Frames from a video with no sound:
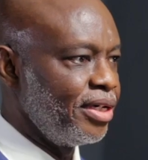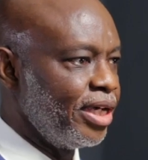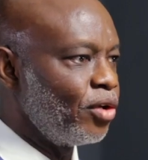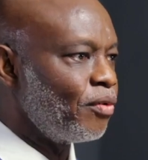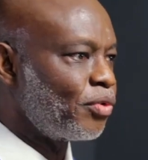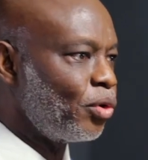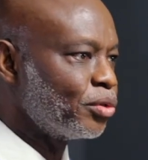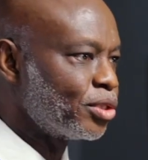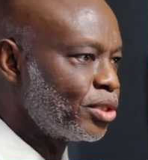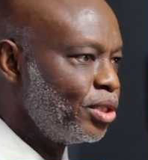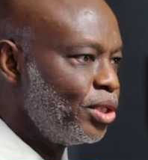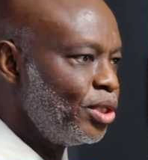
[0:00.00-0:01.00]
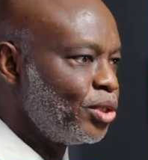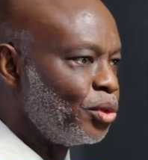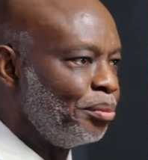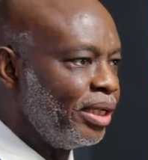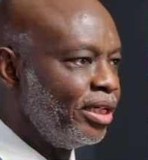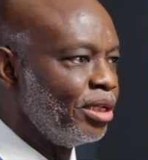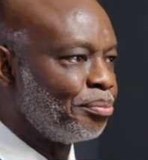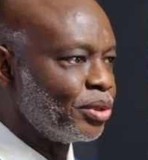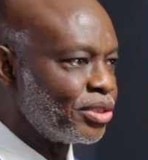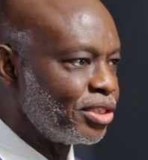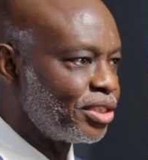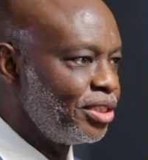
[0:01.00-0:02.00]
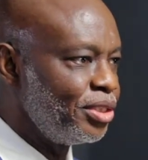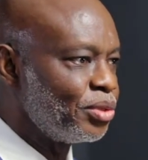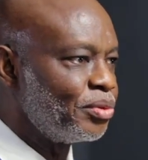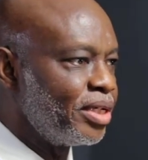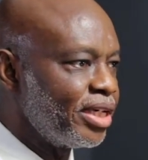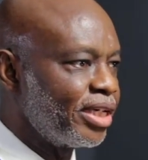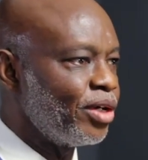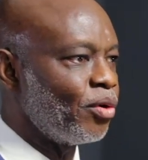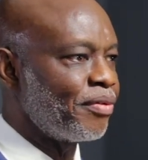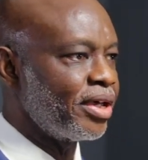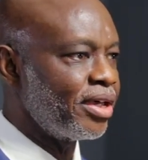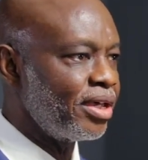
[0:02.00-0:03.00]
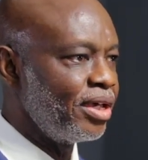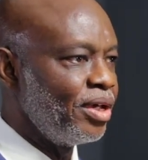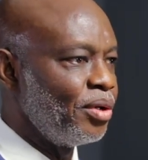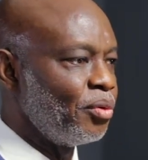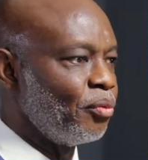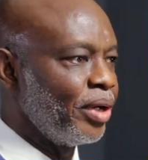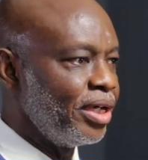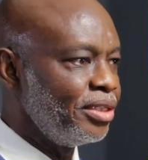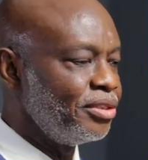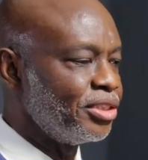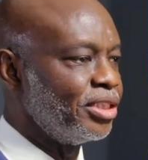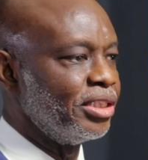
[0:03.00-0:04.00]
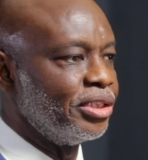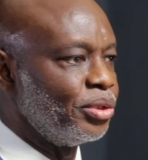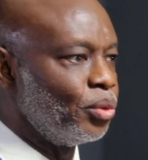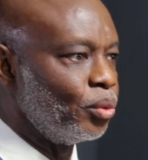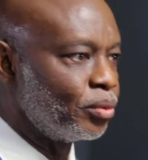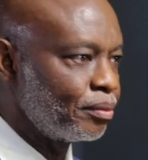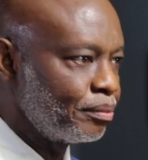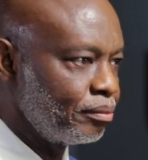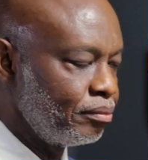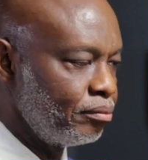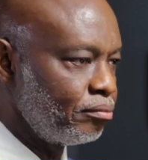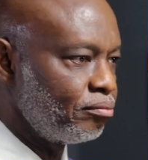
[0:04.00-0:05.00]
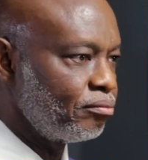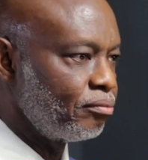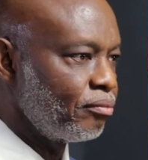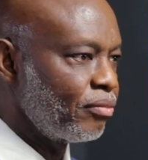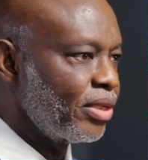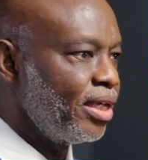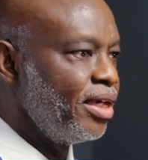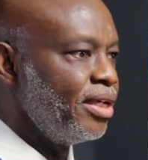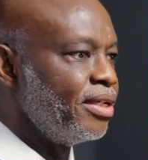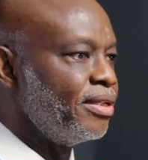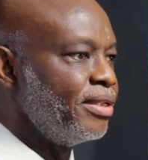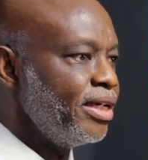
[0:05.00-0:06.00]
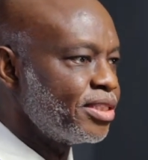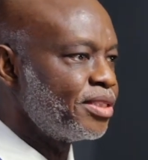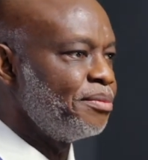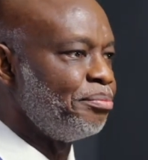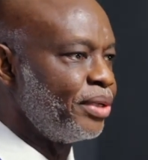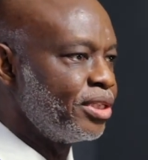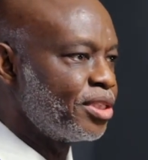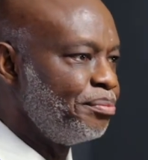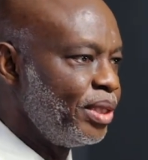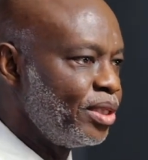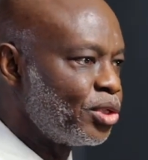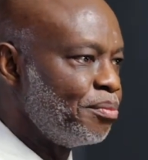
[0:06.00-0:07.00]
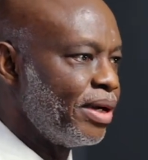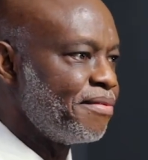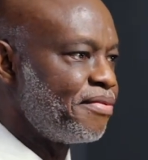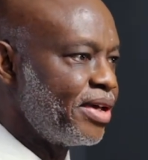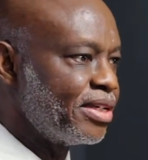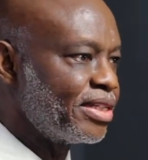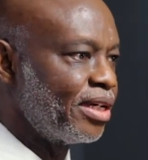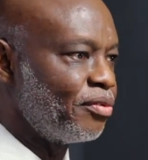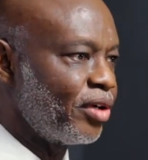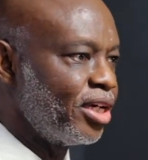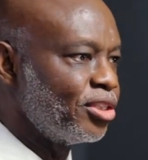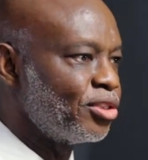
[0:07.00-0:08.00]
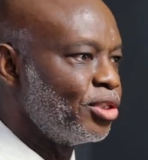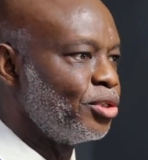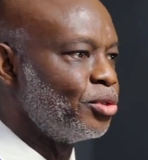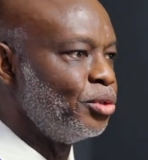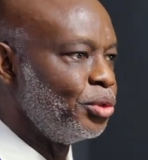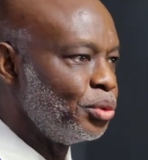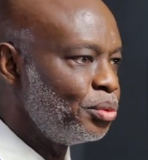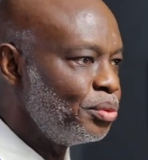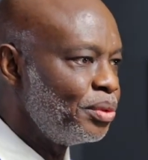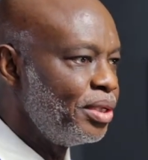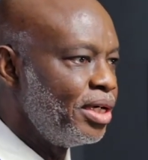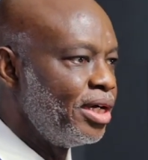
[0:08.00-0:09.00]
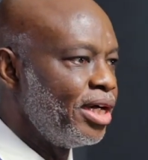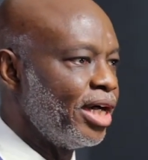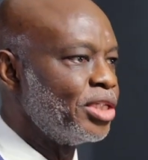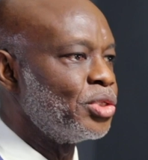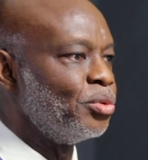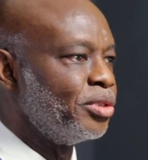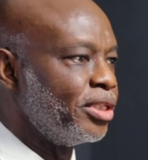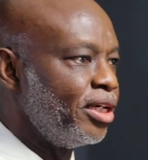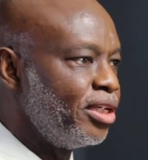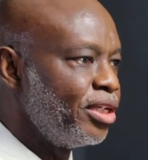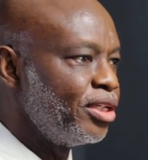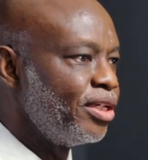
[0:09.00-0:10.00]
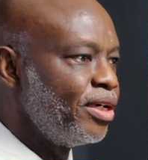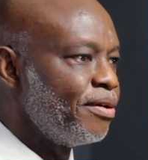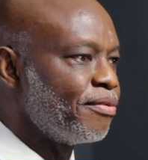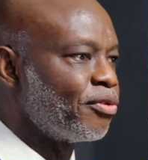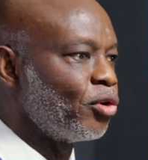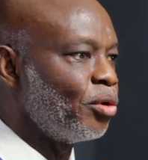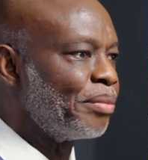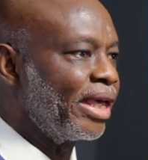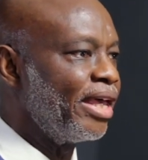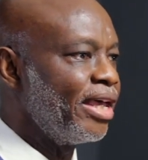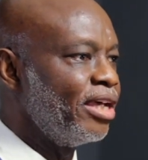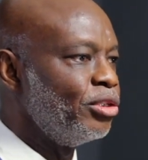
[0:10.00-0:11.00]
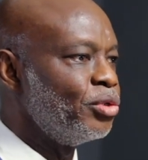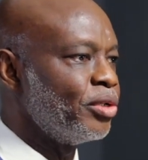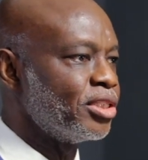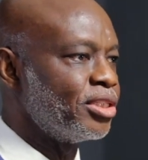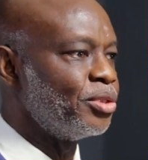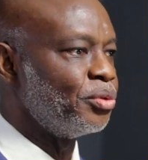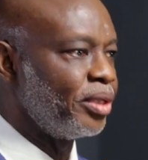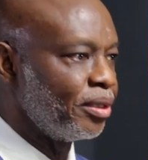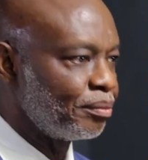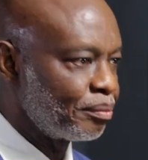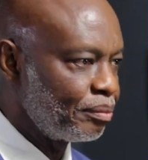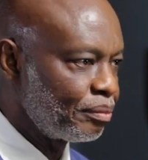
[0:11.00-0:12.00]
And of course, to be in a position to take care of her when she grew old. This brings me to my first advice to you as you journey from KNUST today.